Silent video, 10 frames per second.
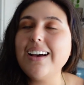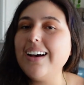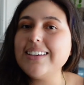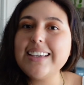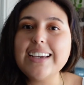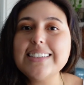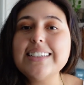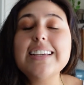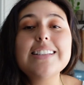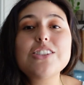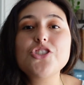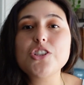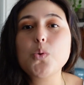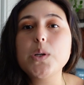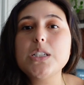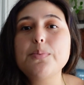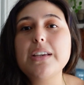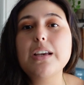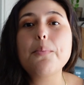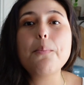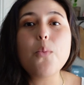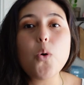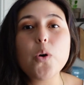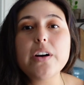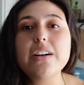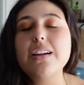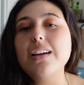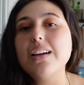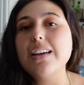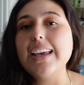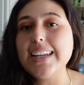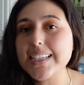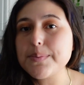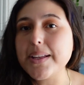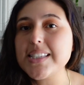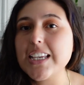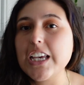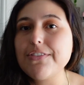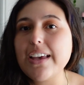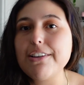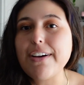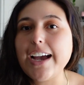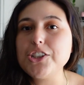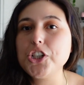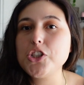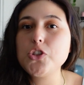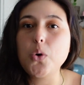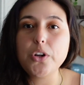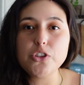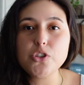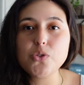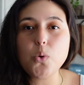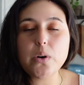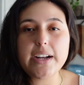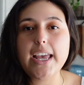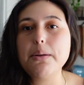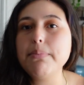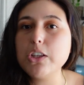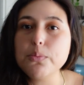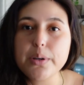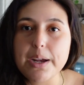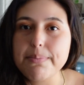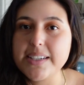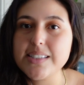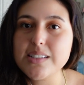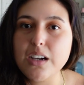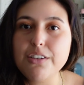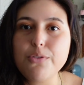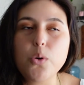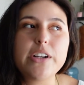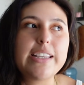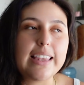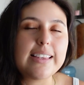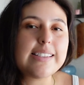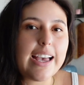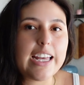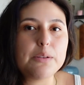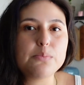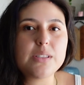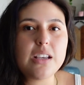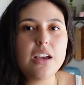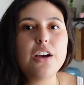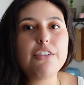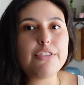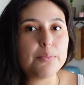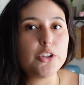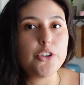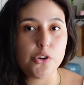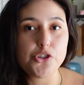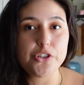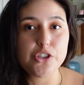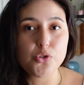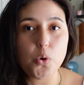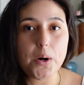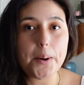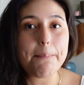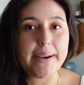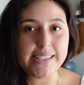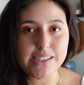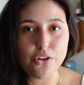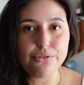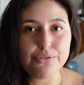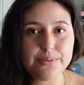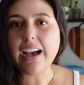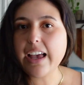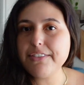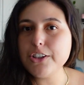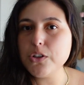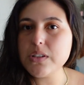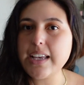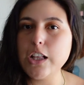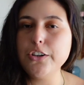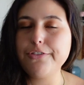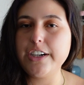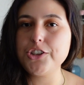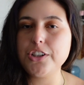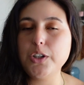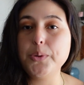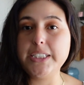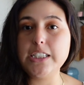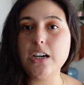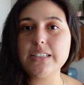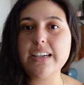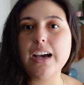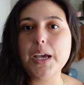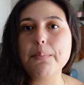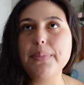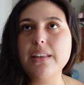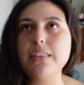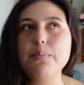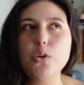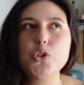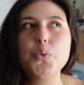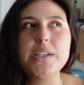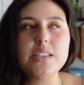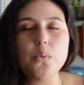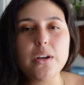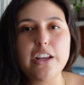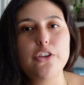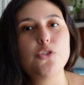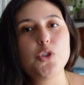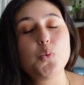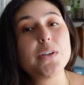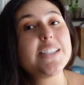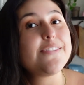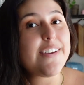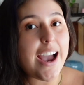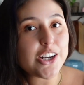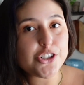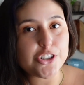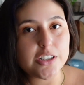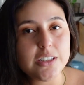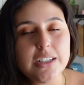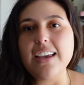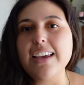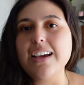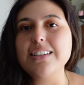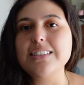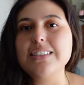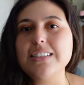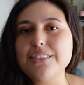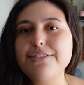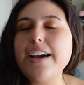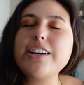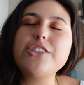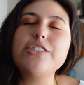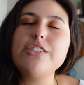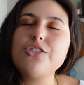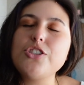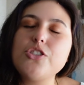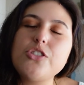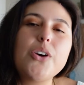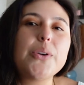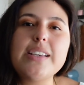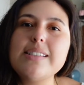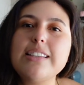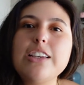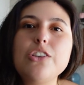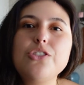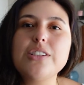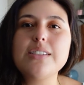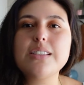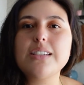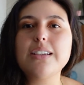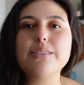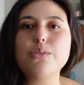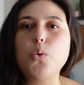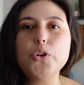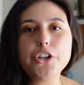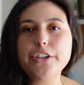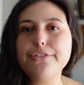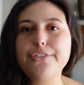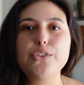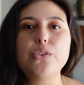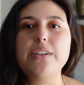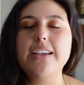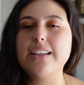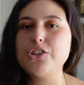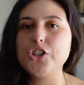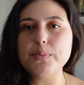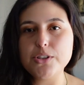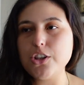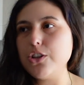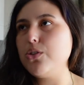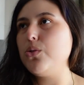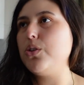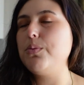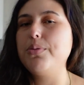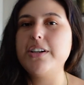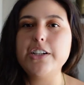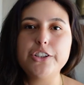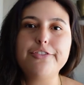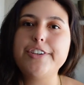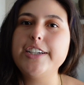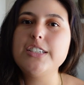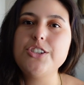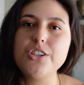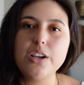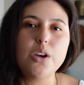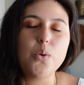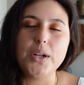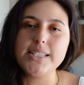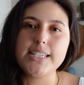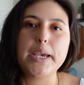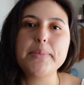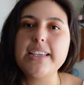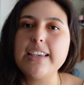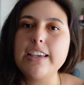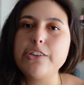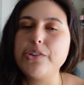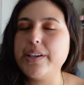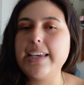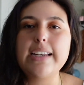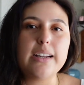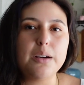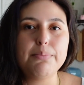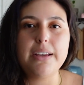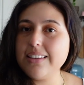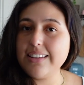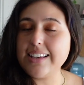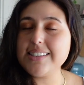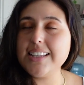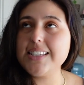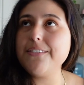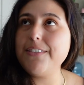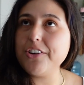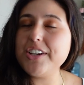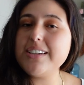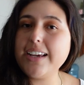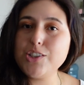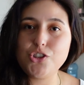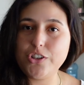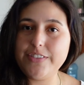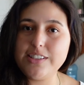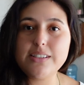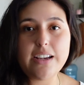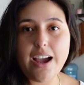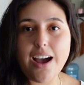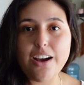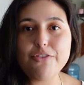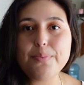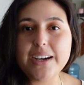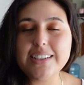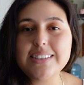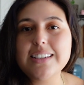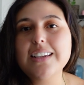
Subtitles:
again, it's just going to be more inexpensive if I just go to the store and meal prep my stuff or get these items from the grocery store myself. I haven't used HelloFresh in a really long time, but the most recent one I used was Factor, and Factor is just so easy. You just order your food, it gets shipped to you, you put it in your fridge, when it's time to eat, you heat it up. Yes, it's a very nice service to have, but